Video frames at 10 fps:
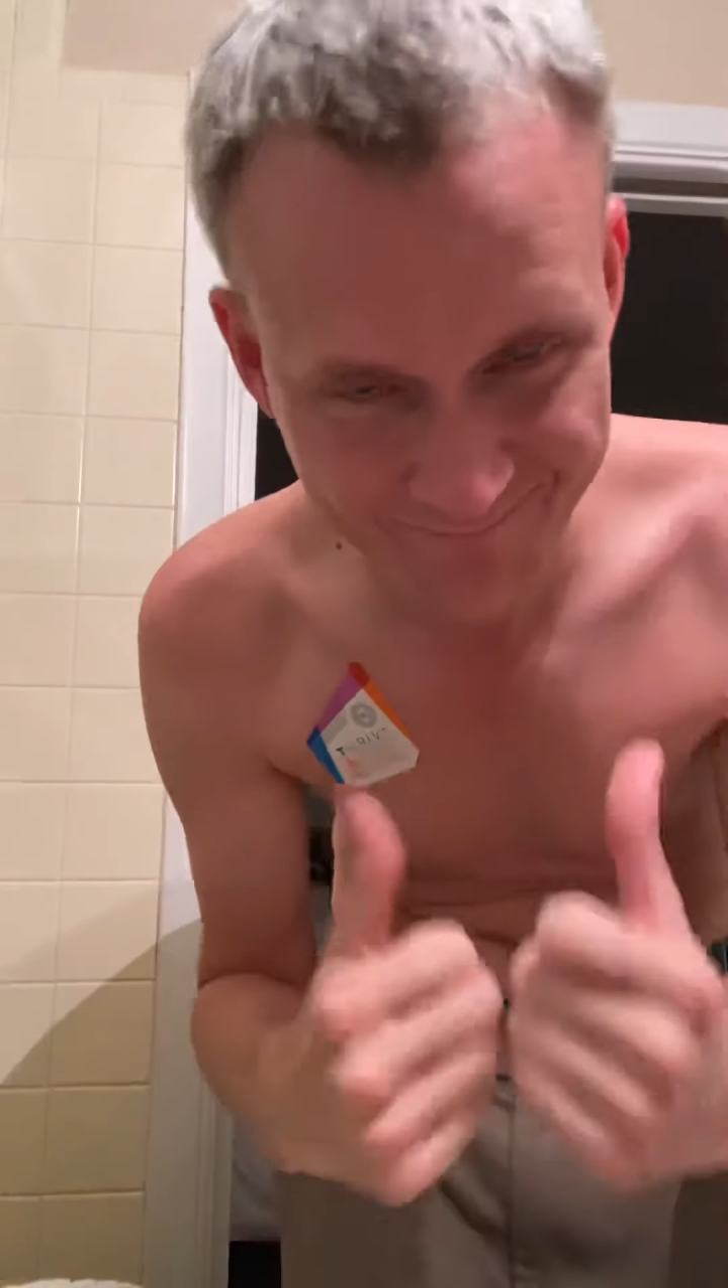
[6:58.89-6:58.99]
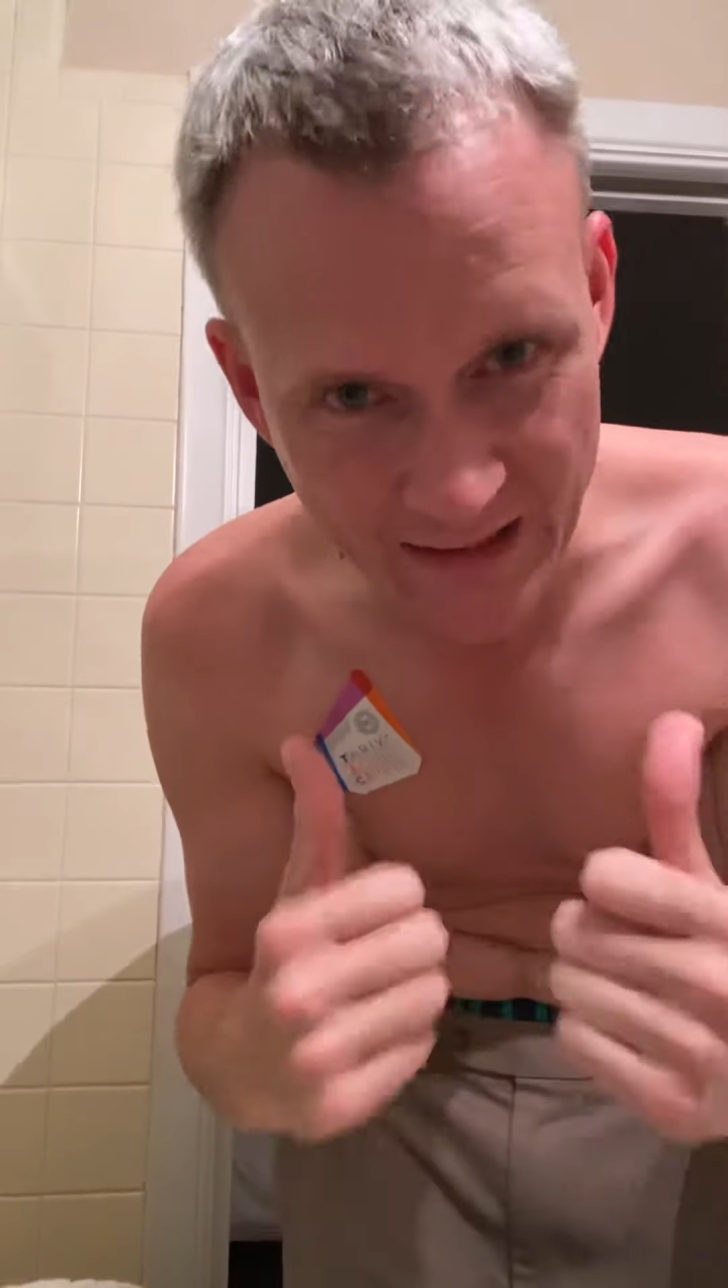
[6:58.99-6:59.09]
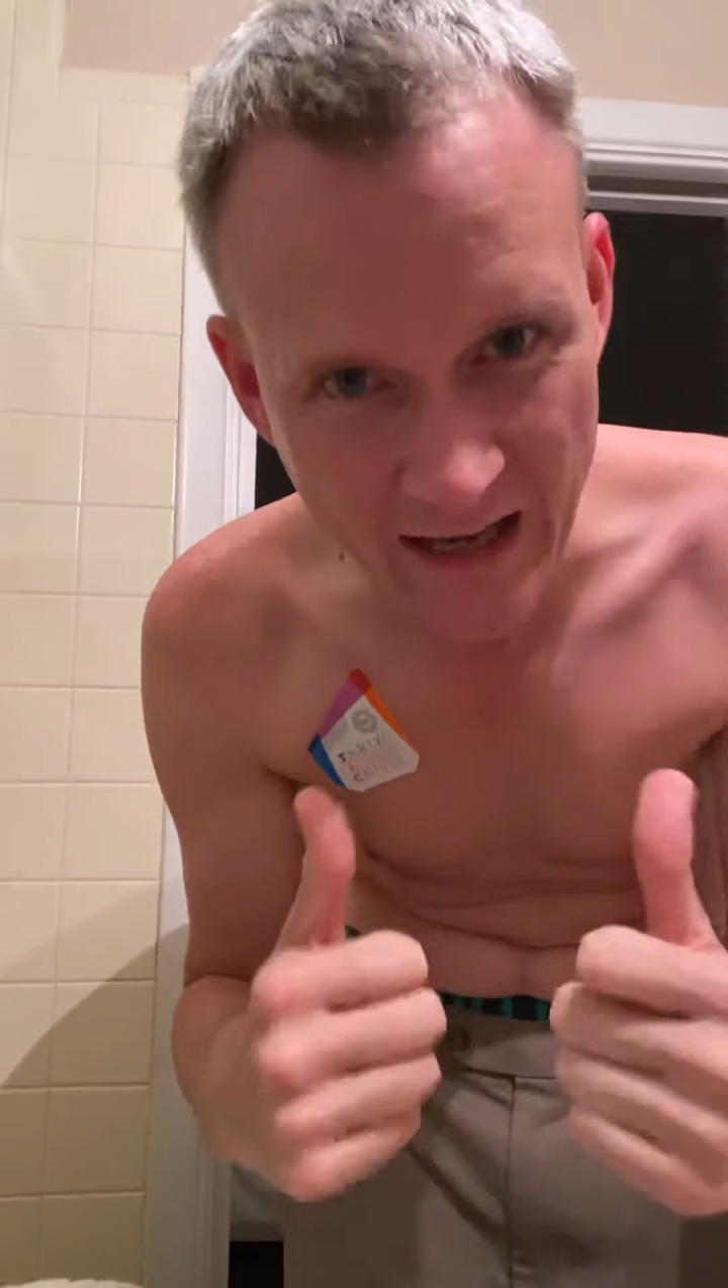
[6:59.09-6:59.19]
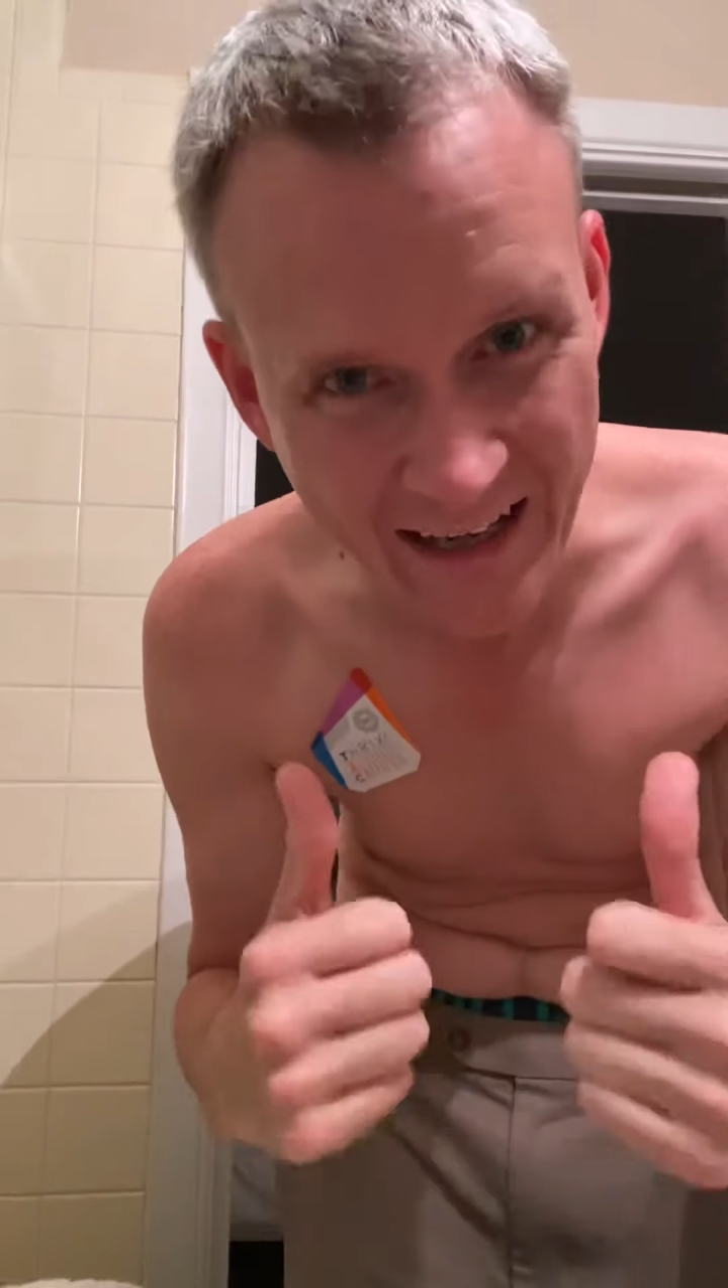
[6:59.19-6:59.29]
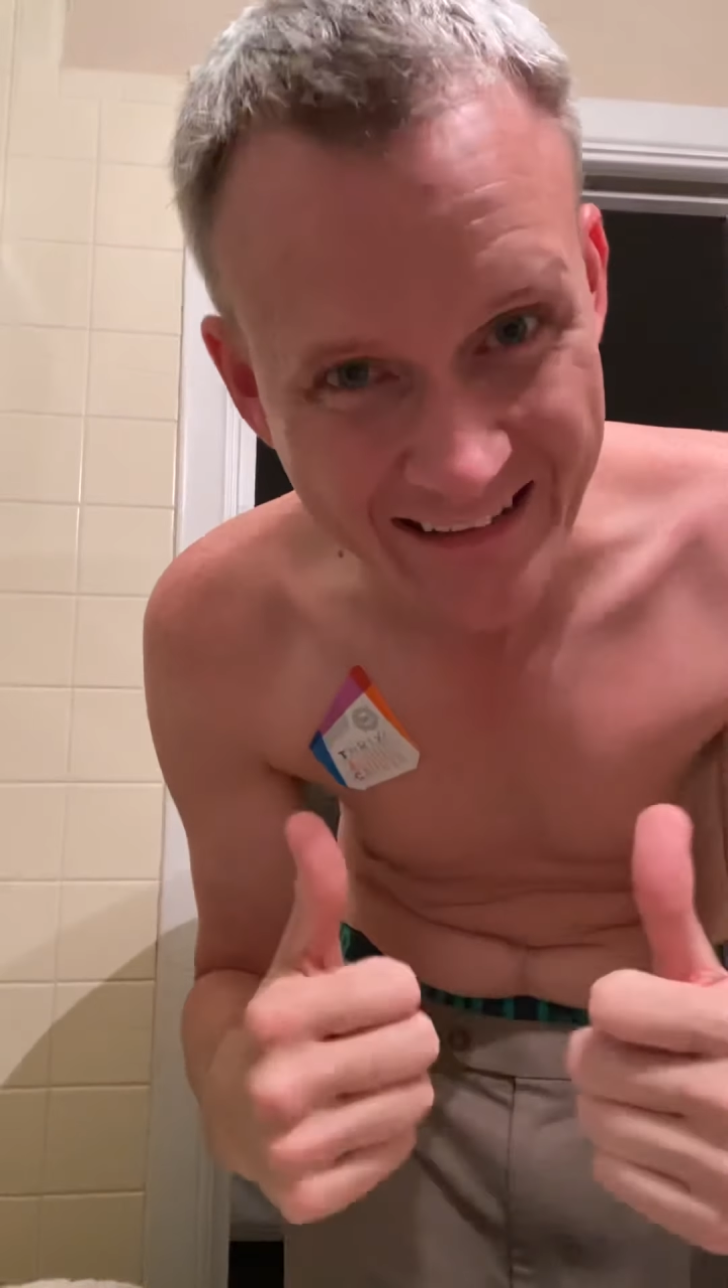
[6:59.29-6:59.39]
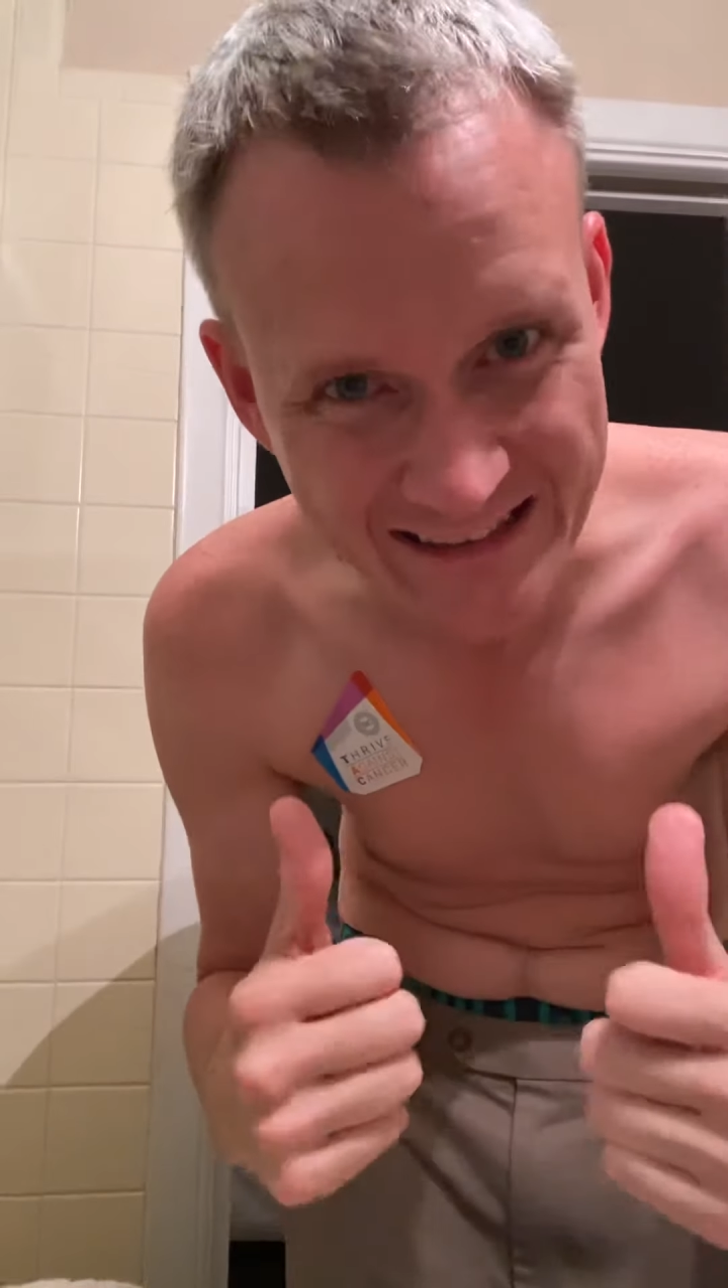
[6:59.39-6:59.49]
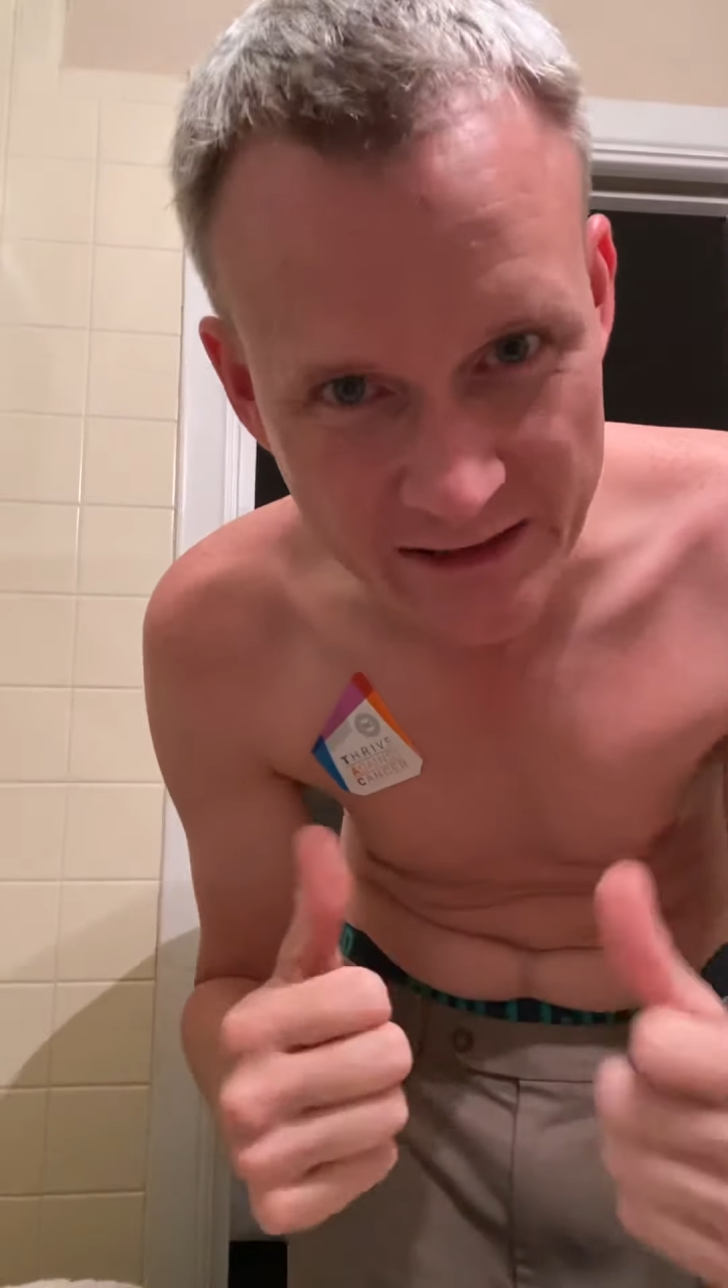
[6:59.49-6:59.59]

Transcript: I got this